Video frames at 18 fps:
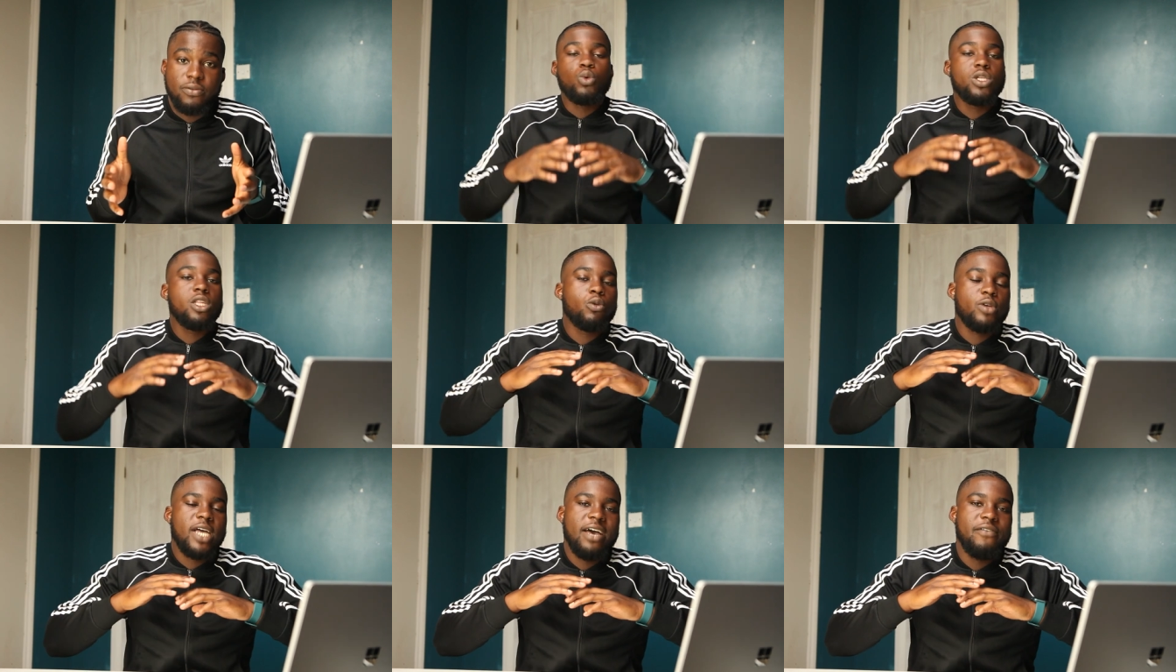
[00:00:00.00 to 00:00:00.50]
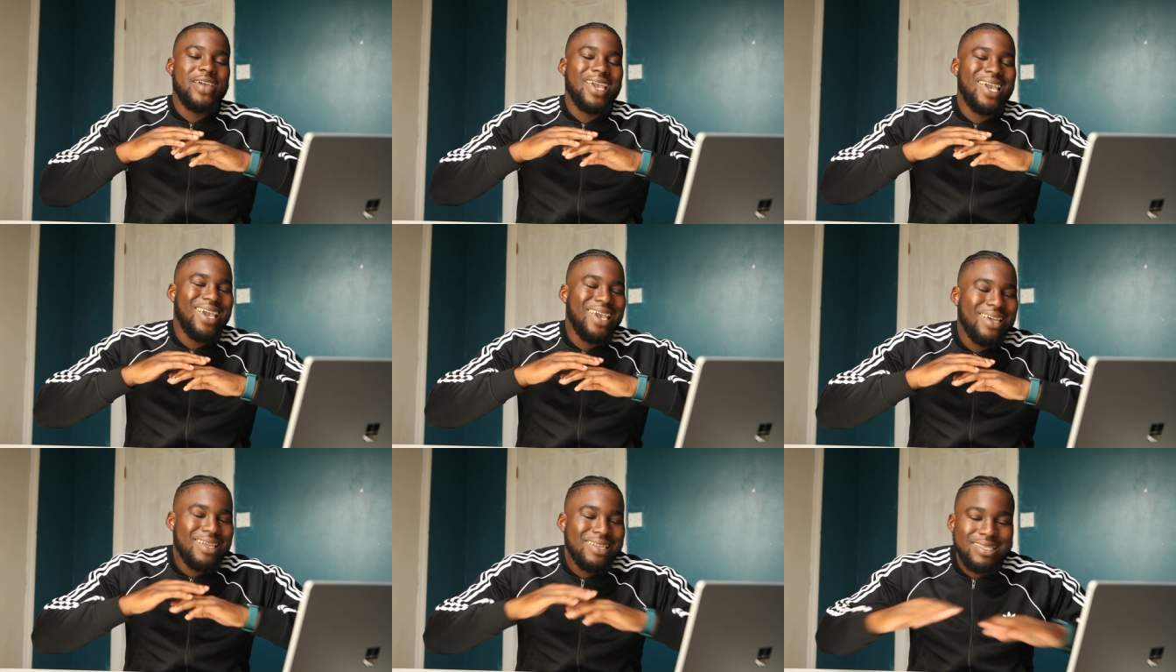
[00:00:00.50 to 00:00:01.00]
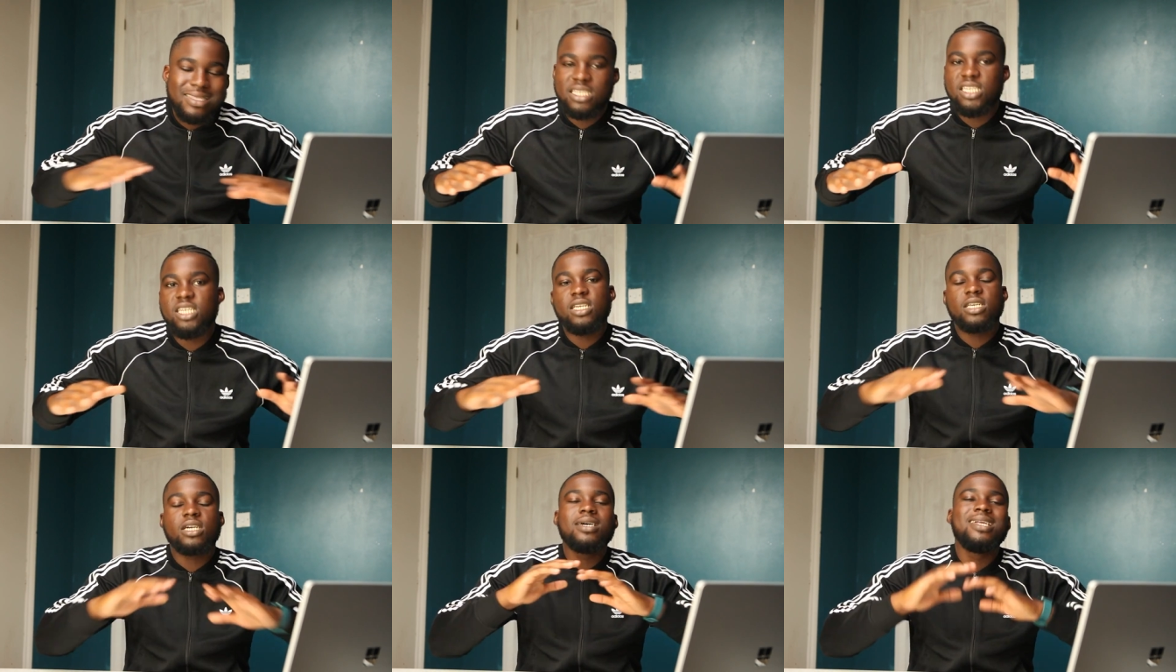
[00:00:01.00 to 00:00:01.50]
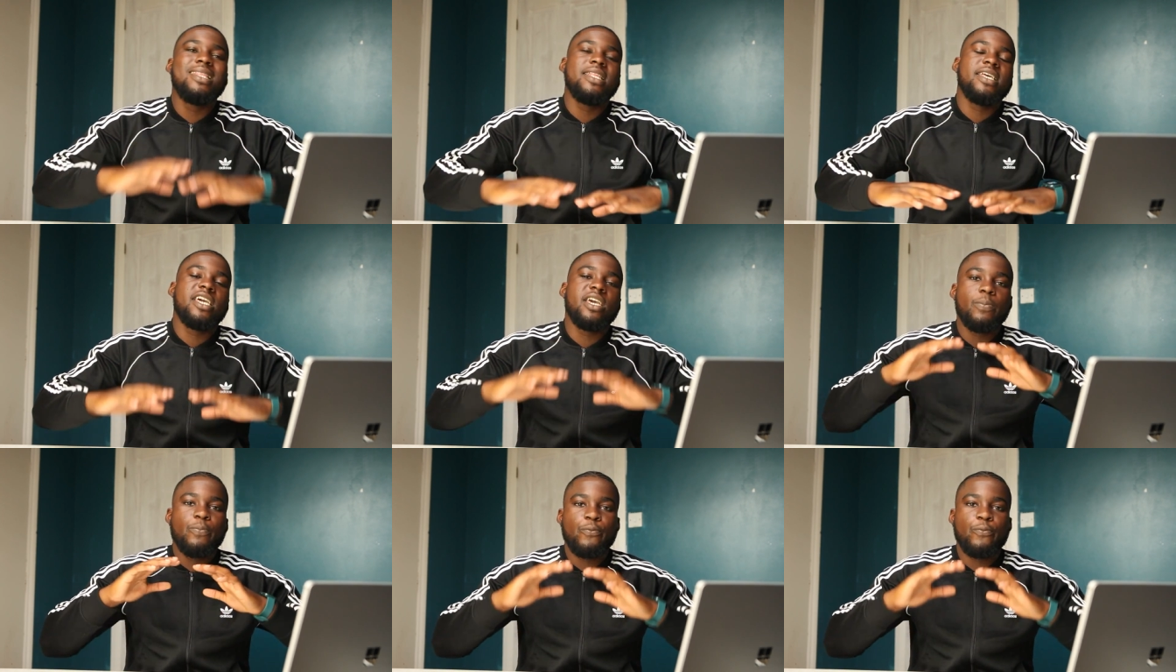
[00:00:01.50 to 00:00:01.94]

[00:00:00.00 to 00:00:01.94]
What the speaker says: We don't have any clear